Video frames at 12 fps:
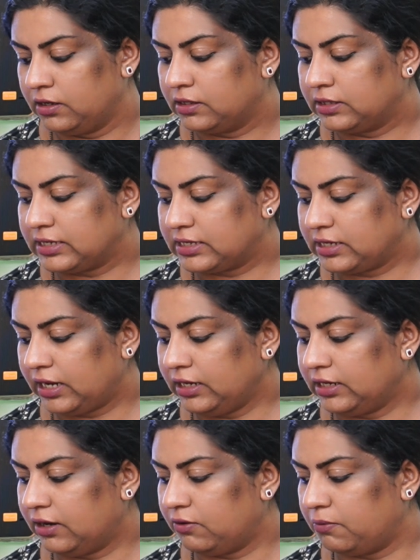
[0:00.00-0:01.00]
The state
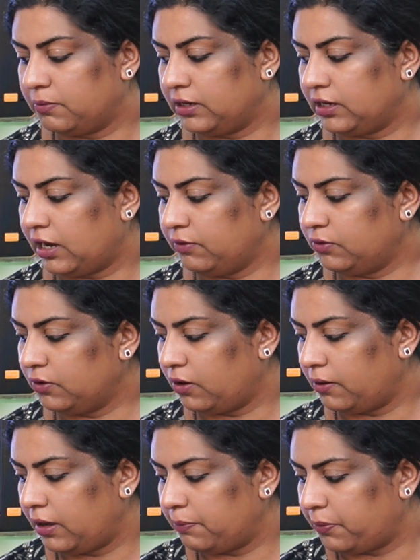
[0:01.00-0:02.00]
government have
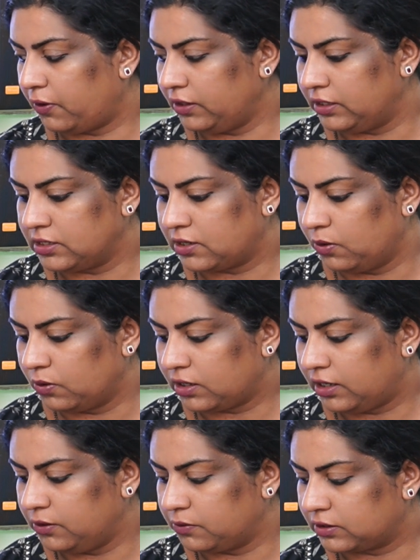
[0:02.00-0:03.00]
to appoint
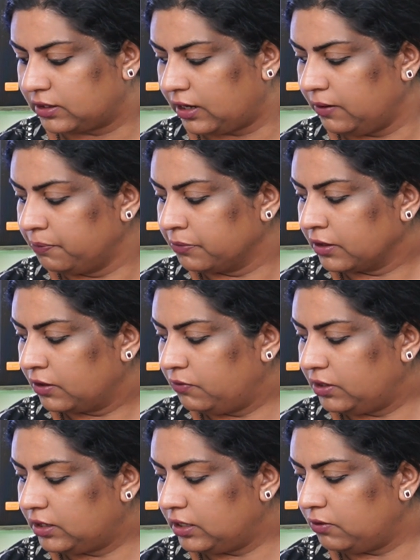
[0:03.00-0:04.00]
Lokayukta
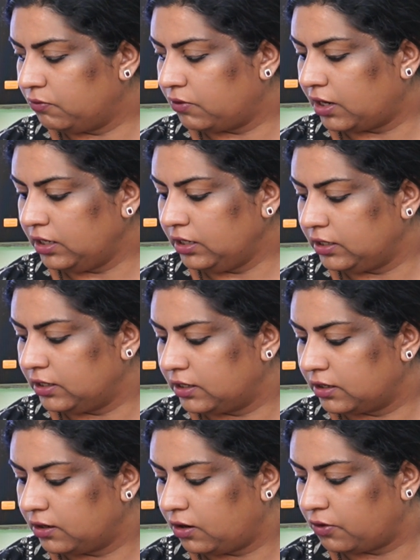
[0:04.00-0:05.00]
within 1
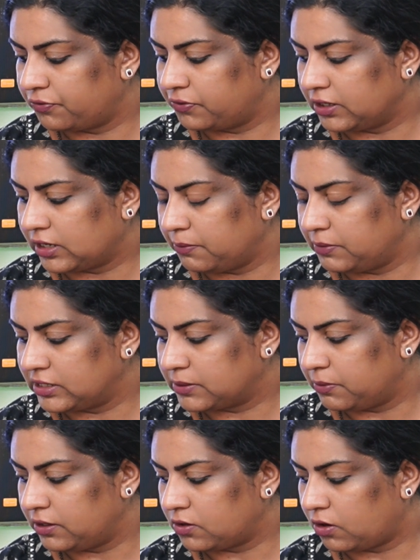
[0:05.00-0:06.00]
year of the
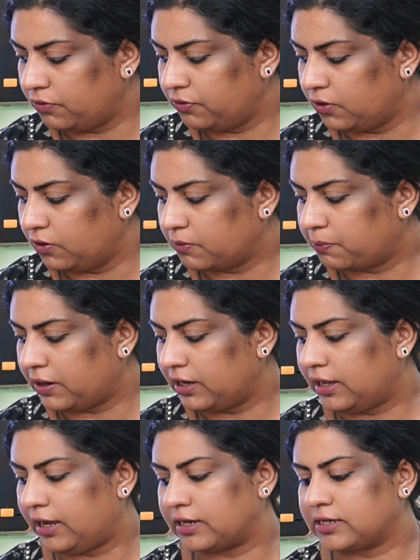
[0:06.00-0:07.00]
commencement of Lokpal
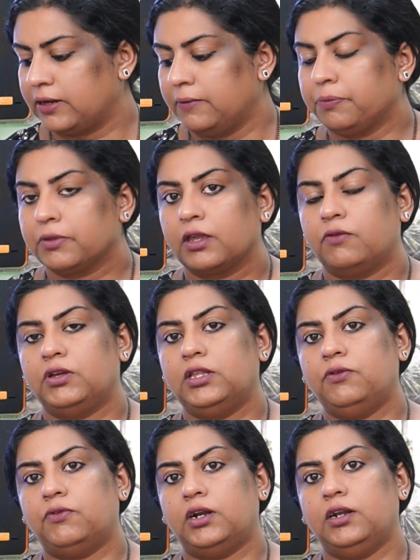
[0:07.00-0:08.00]
Act.
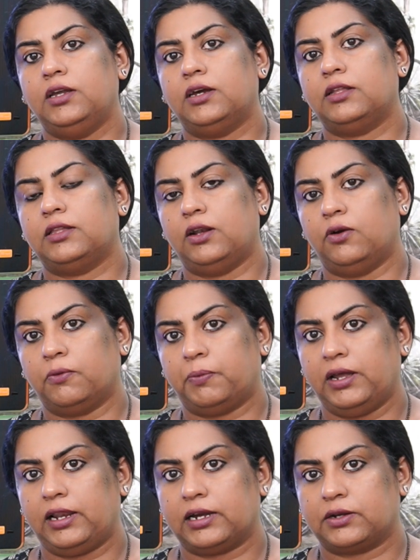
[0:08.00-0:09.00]
Within 1 year the
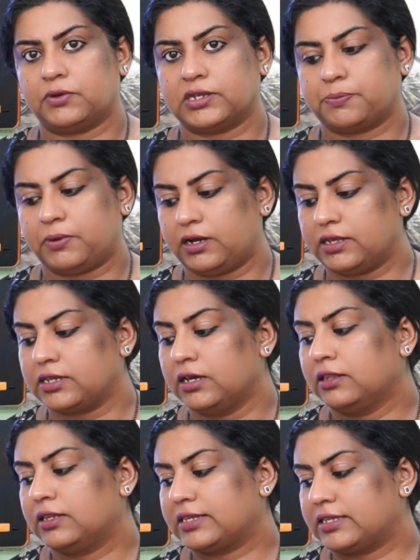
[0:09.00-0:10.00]
Lokpal Act was passed,
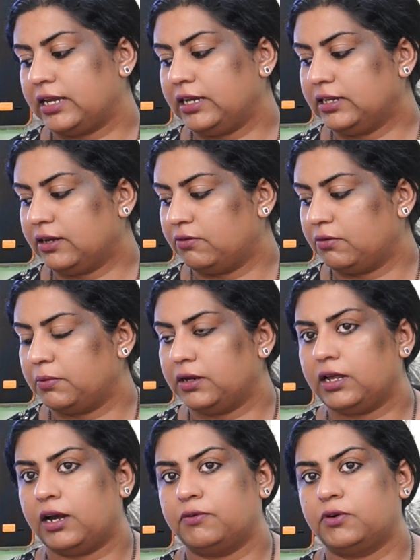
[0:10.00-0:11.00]
the state government
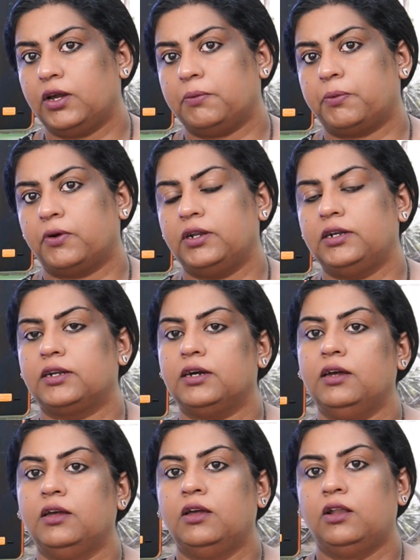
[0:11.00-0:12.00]
have to appoint
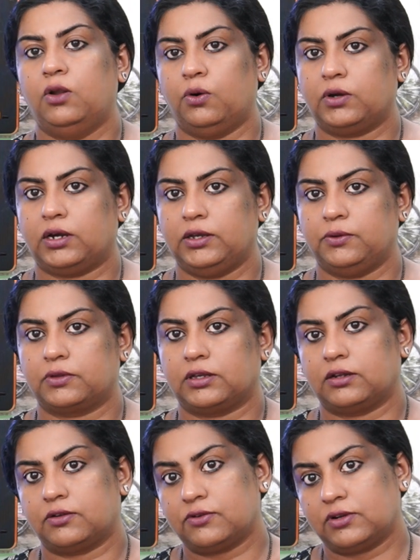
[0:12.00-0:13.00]
a
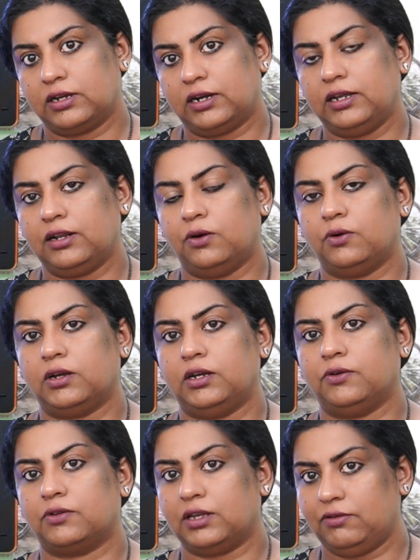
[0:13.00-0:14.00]
Lokayukta. So, regarding
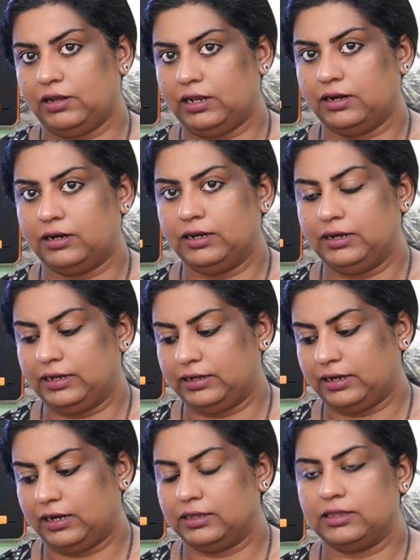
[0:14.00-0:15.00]
Lokayukta we will learn in
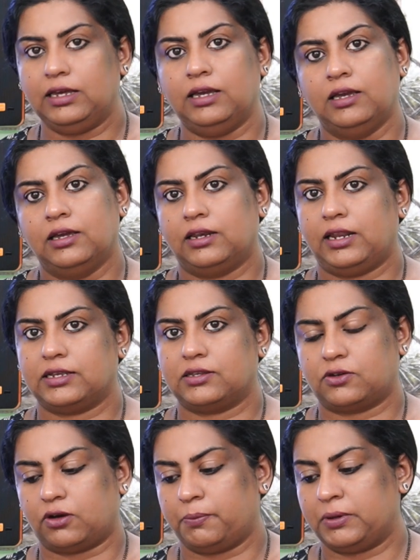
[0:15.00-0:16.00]
detail in the next
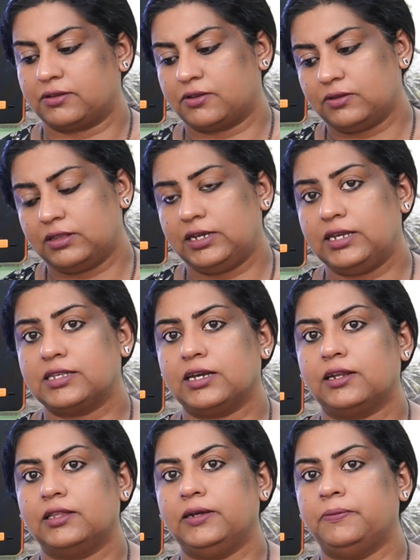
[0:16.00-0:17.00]
topic. So, these
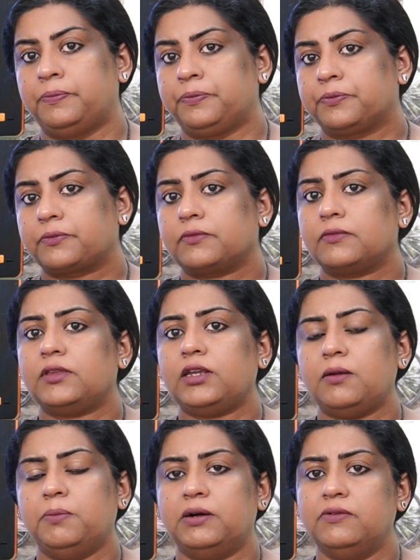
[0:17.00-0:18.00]
are the
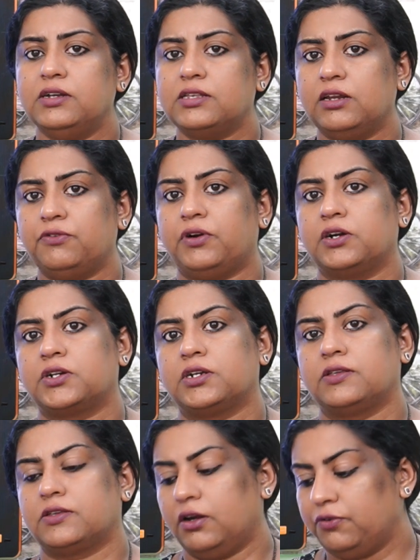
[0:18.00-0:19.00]
powers and
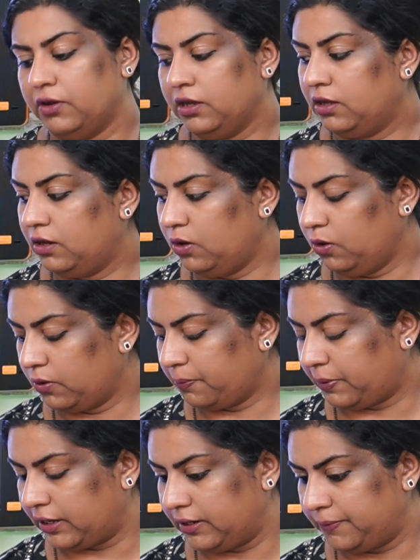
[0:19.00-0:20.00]
functions of
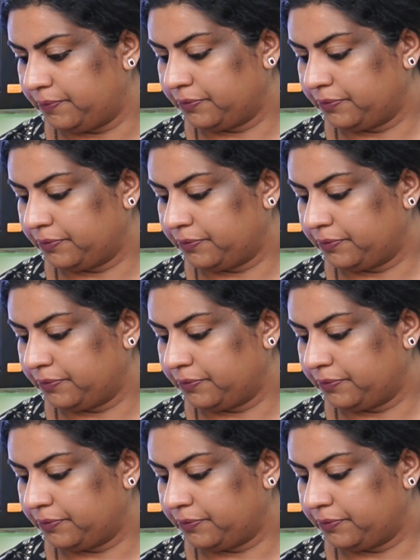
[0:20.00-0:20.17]
Lokpal.